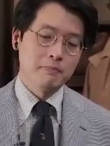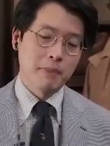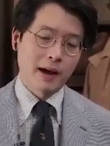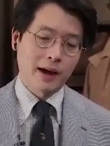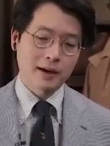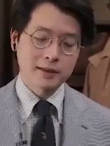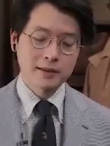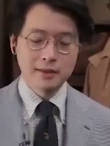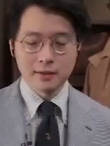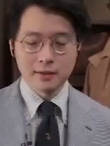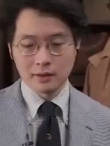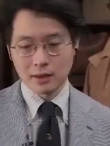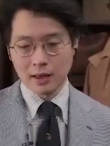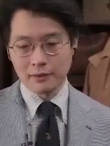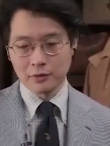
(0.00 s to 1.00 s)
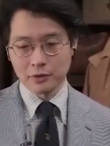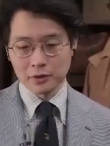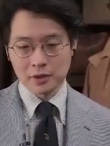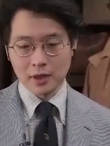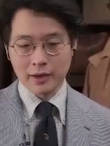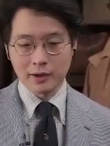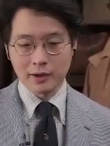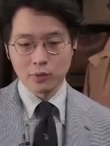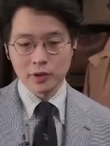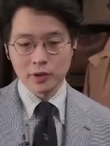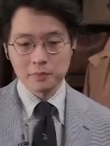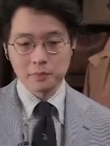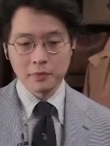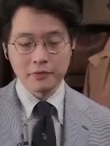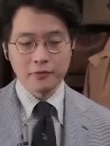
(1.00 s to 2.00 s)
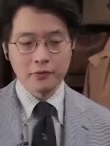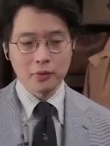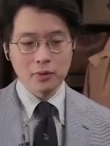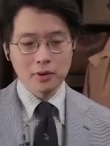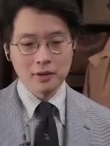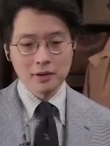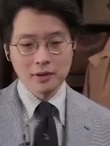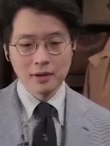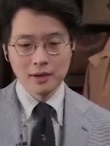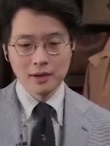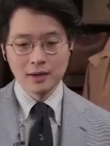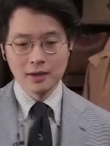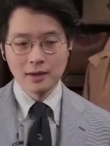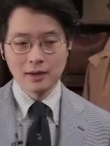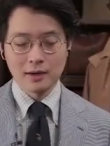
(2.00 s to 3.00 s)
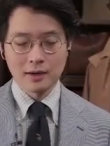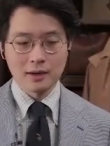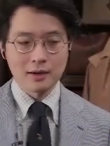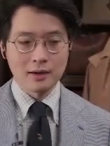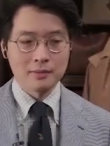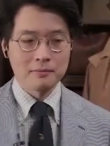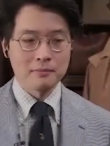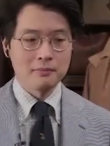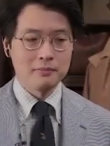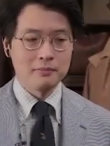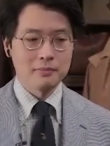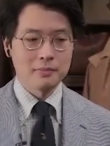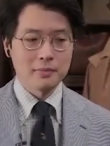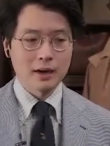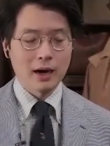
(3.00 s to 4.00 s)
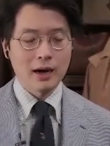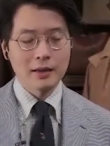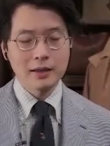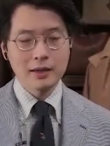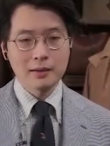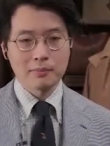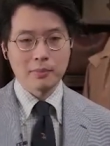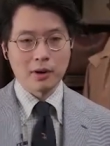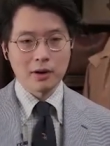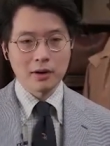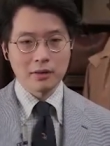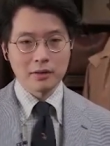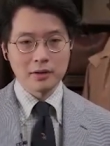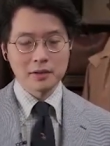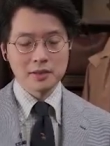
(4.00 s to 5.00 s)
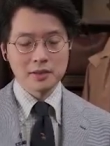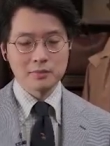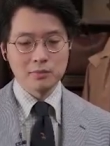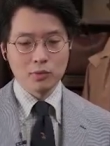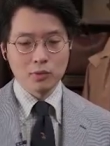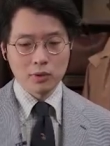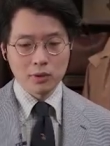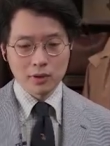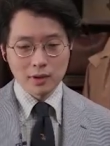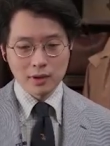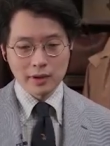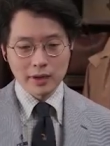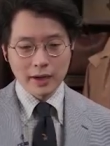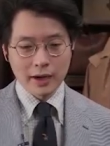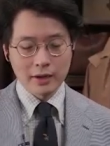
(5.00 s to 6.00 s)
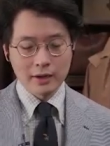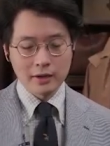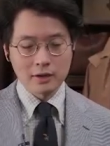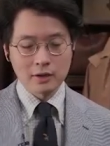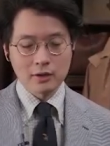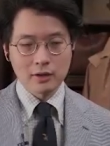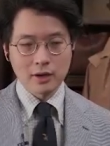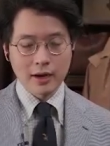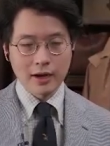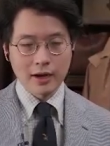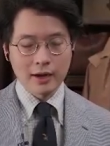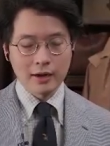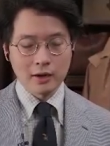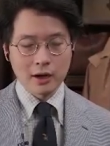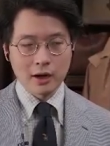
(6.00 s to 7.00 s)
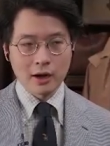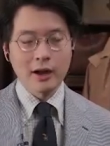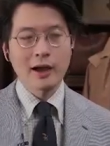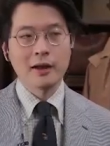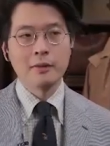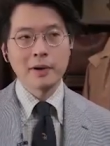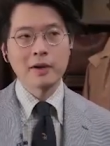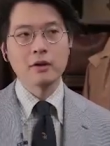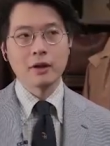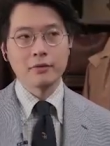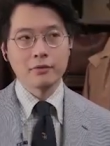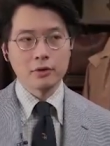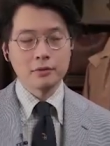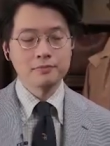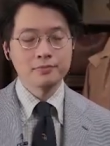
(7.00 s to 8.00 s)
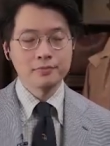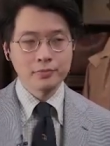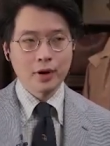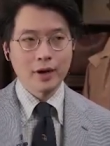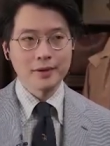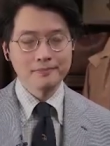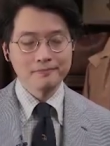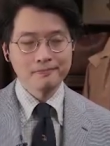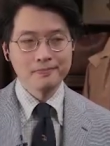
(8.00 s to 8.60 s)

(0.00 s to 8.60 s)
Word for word: back to levels like it was before. Um, I think part of this is more at a at a at a bigger level, right?